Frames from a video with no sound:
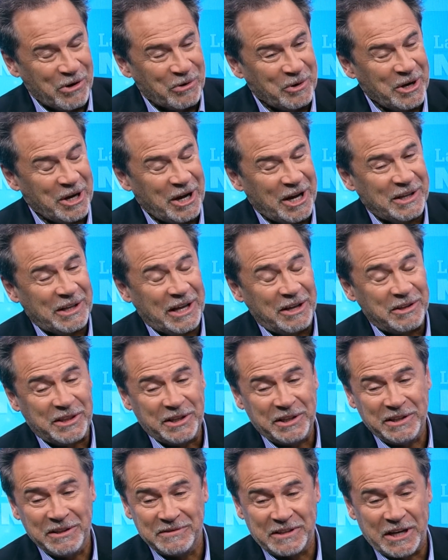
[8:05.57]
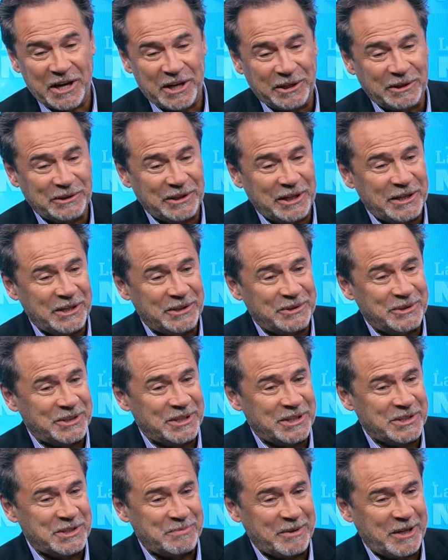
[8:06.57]
Well, I, I think of Galileo in
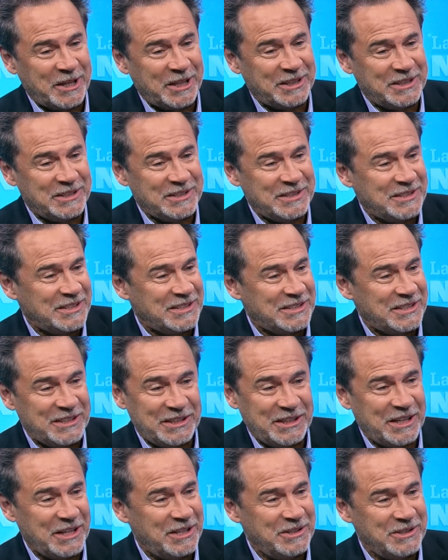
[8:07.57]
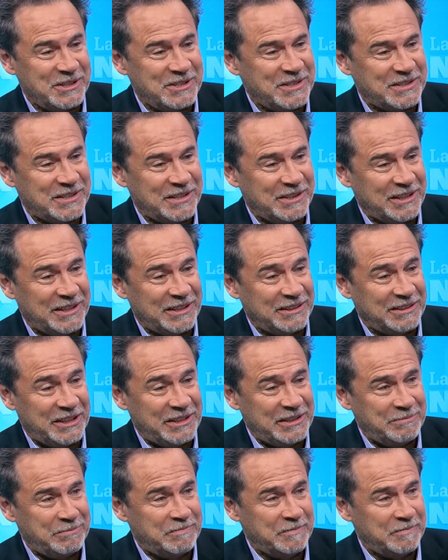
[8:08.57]
this back in the sixteen hundreds. Uh,
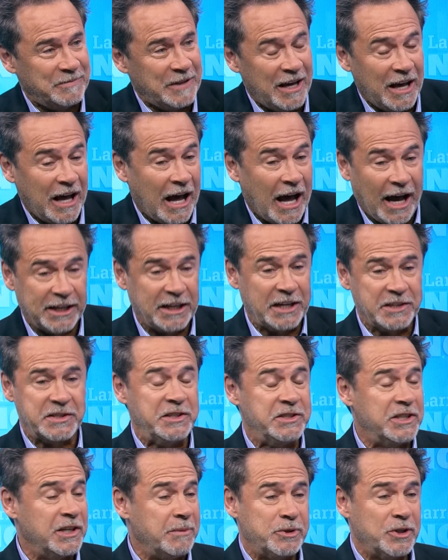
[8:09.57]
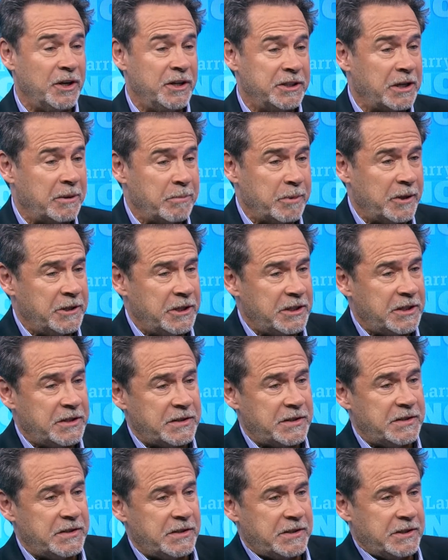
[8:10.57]
he I guess he jumps on
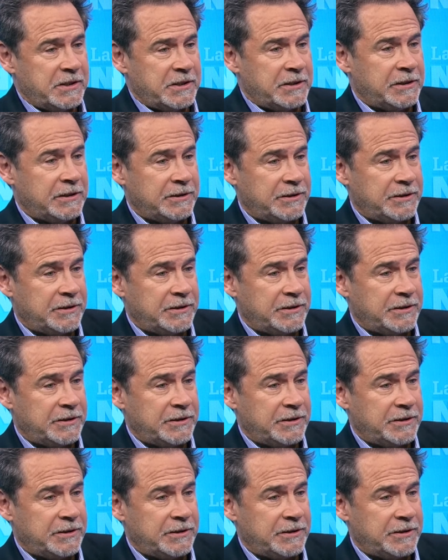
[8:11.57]
Copernicus's theory,